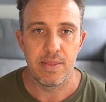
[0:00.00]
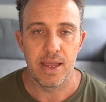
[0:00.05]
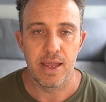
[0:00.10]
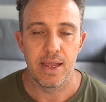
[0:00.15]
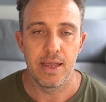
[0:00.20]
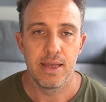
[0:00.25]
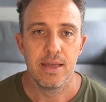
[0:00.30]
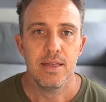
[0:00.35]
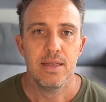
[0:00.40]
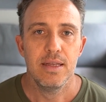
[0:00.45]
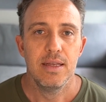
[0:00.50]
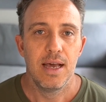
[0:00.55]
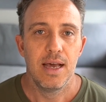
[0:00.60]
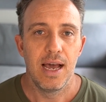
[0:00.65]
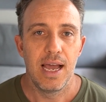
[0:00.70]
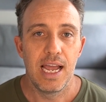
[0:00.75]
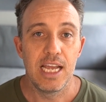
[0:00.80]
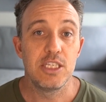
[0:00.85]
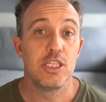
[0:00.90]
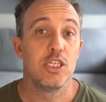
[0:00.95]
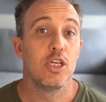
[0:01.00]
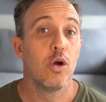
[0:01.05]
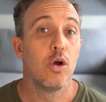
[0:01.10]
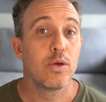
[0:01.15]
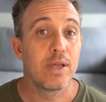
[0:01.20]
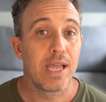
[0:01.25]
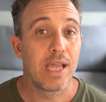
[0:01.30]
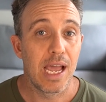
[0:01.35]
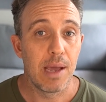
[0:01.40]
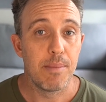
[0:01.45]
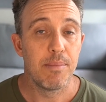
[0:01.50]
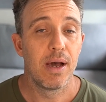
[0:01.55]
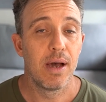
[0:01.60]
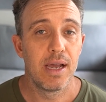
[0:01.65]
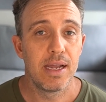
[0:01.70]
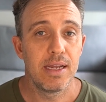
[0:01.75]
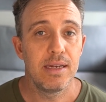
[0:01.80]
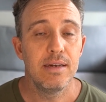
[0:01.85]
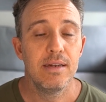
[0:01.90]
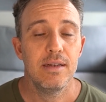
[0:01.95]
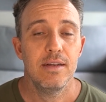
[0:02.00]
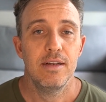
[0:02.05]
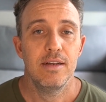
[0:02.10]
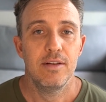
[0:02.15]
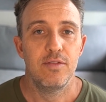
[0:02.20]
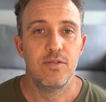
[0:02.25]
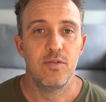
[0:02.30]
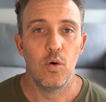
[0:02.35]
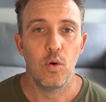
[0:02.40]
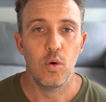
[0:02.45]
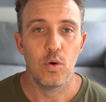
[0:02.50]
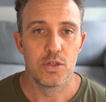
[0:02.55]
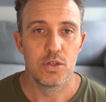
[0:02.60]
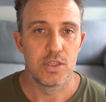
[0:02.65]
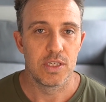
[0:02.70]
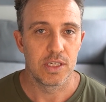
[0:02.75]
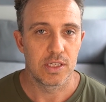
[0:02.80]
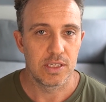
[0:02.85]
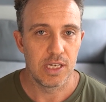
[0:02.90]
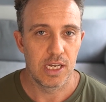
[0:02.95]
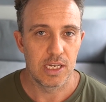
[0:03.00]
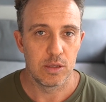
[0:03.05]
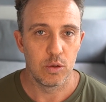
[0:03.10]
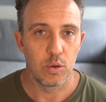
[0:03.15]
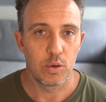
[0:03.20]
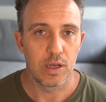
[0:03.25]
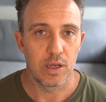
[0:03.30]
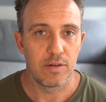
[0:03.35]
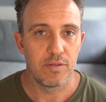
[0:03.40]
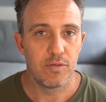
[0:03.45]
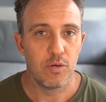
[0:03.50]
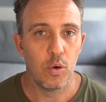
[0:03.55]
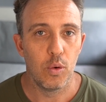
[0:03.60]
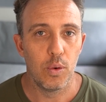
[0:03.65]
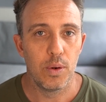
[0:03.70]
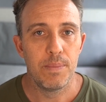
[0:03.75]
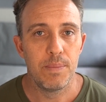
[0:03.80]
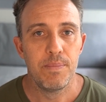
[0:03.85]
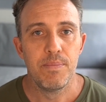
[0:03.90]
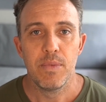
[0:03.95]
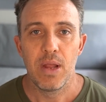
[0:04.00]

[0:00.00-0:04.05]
their SEO campaign for success looking forward.